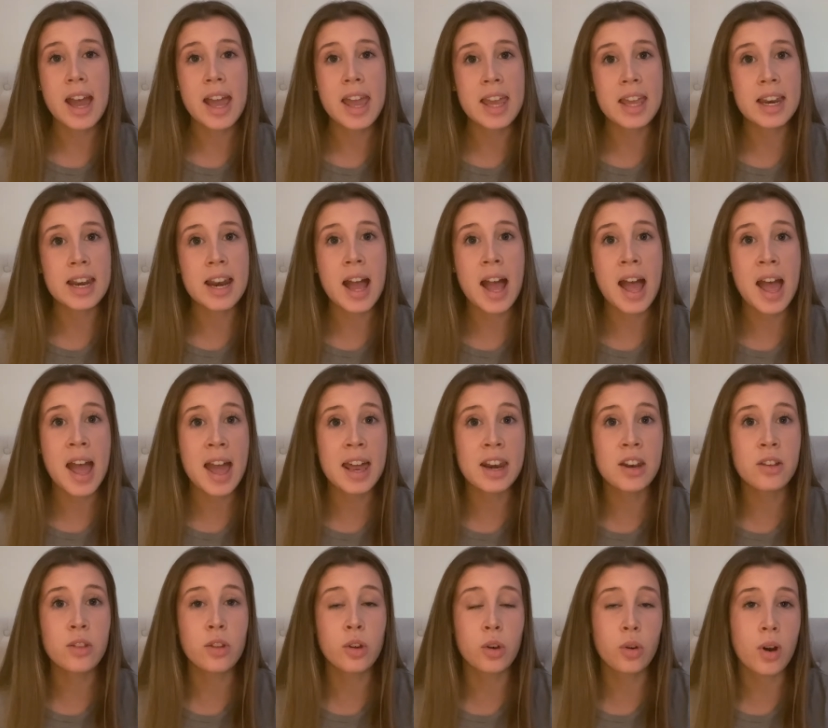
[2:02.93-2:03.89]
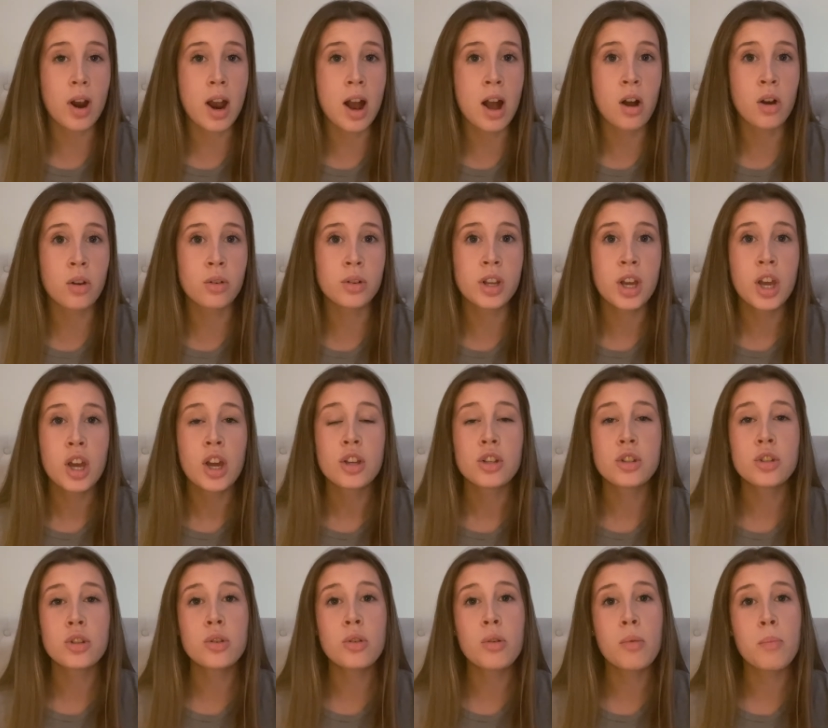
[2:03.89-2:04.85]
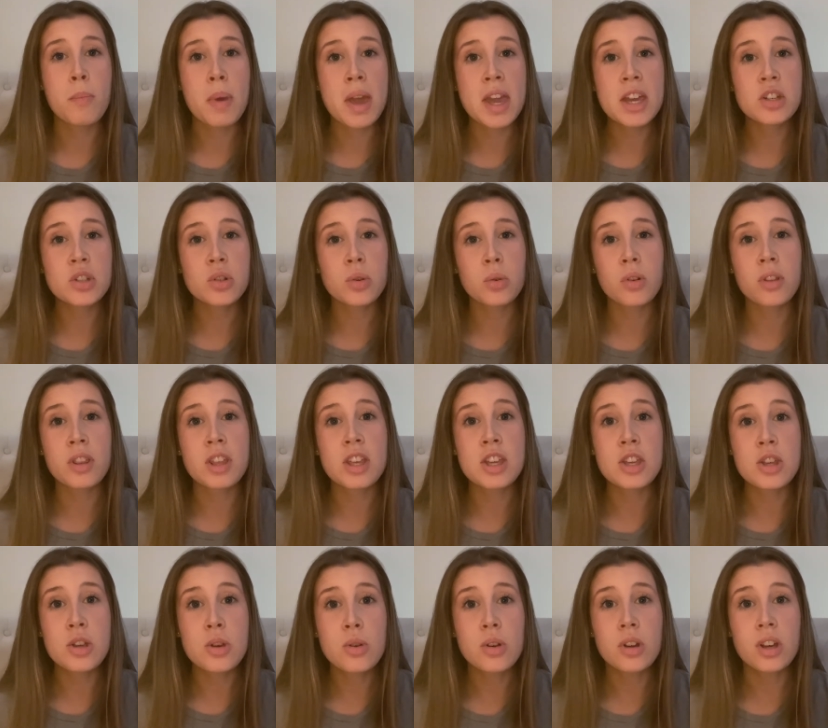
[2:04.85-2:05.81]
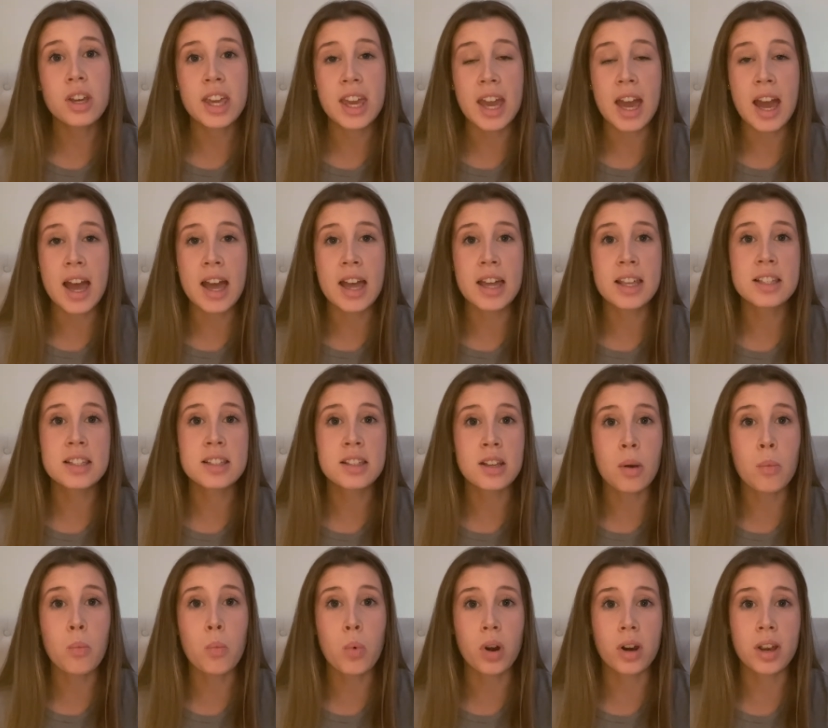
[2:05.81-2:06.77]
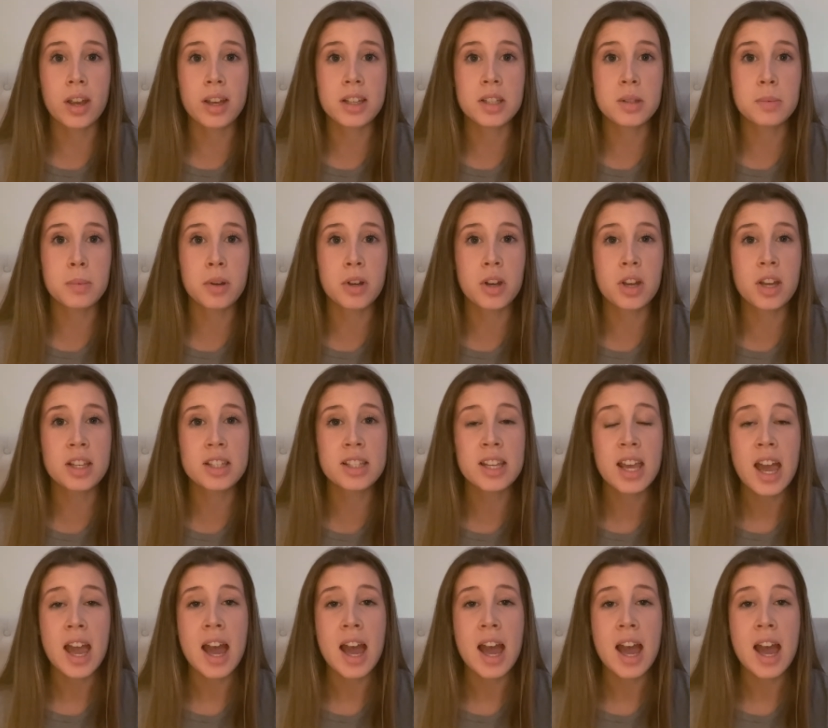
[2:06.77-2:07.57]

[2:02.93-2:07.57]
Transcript: in ahead of the crowd to make sure that you can get some work experience